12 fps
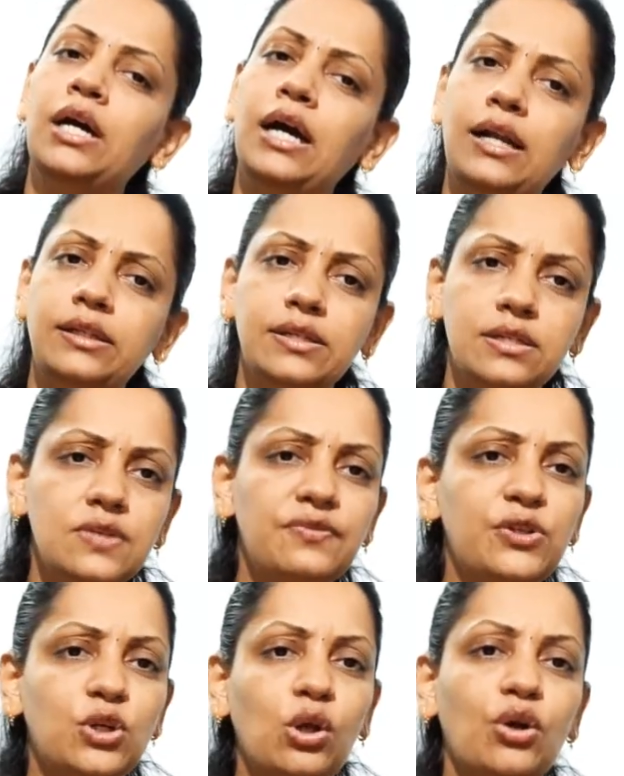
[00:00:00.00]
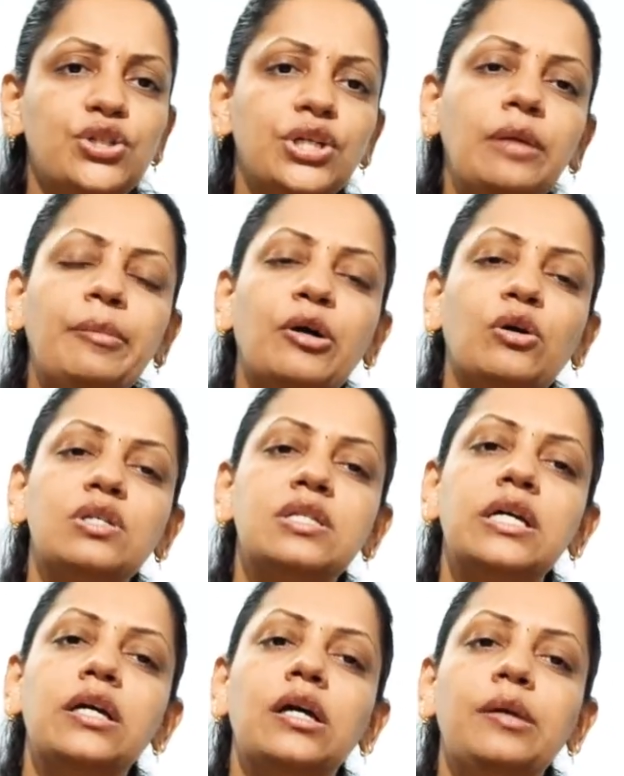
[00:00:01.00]
and this is physiological because
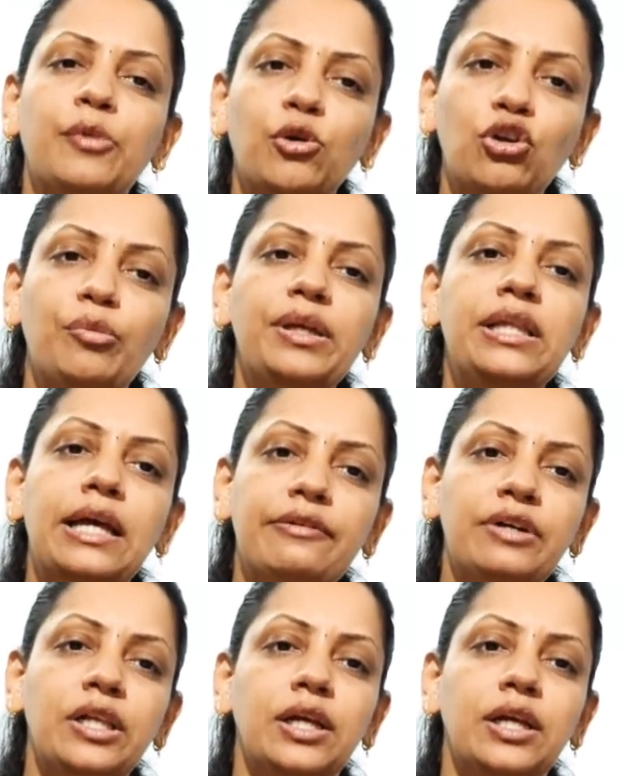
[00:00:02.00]
the hemoglobin level